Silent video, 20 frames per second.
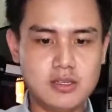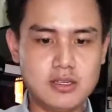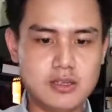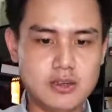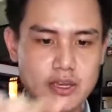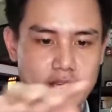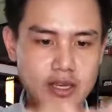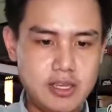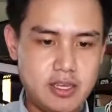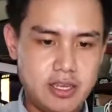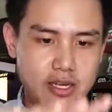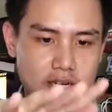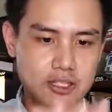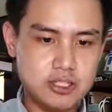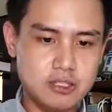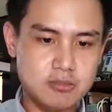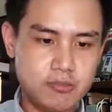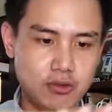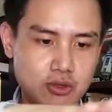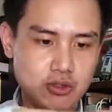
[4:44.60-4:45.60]
Okay, and it's
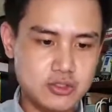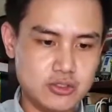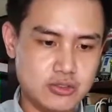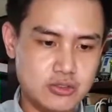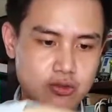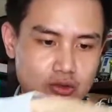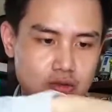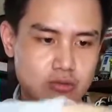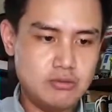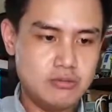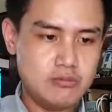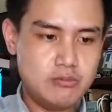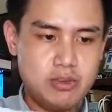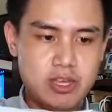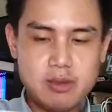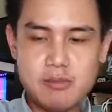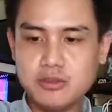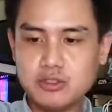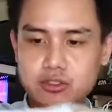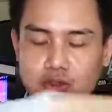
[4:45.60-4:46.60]
supposed to be
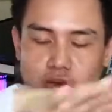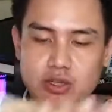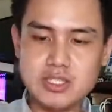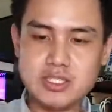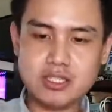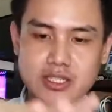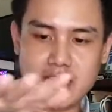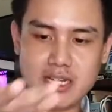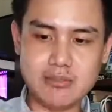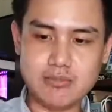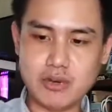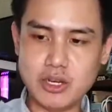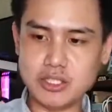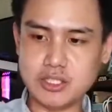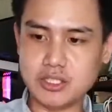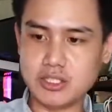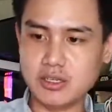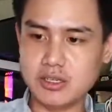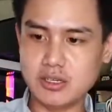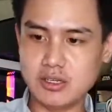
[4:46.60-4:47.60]
able to withstand
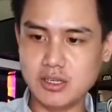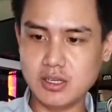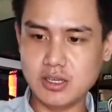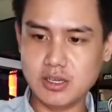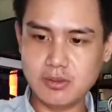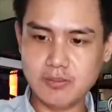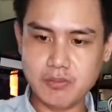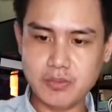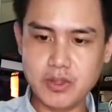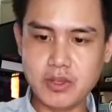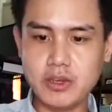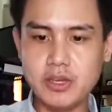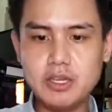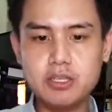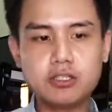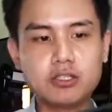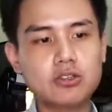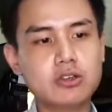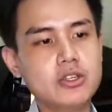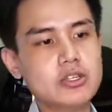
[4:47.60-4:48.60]
pressure. Okay,
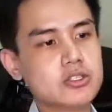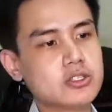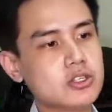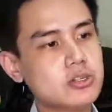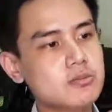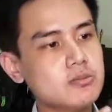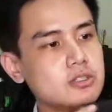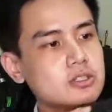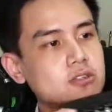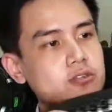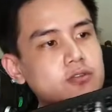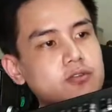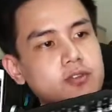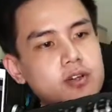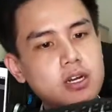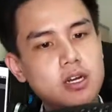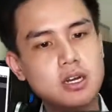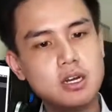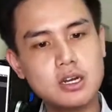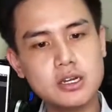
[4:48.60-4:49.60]
so in terms of
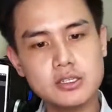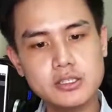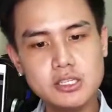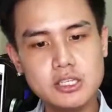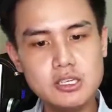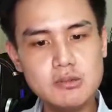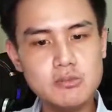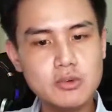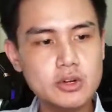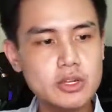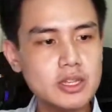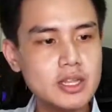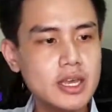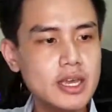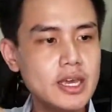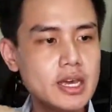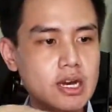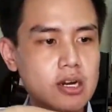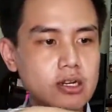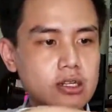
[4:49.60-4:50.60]
keyboard
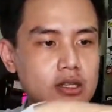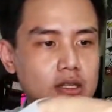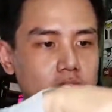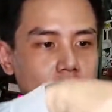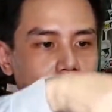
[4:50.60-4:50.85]
layout,